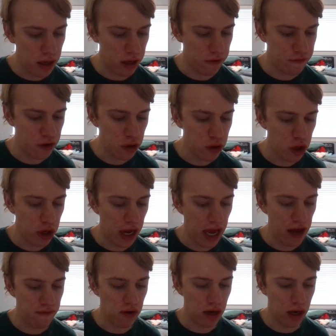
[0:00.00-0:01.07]
If you could
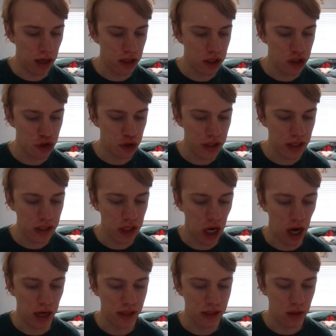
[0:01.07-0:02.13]
have a luxury
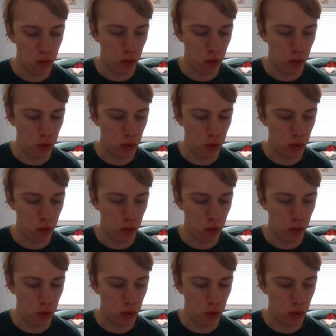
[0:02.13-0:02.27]
yacht,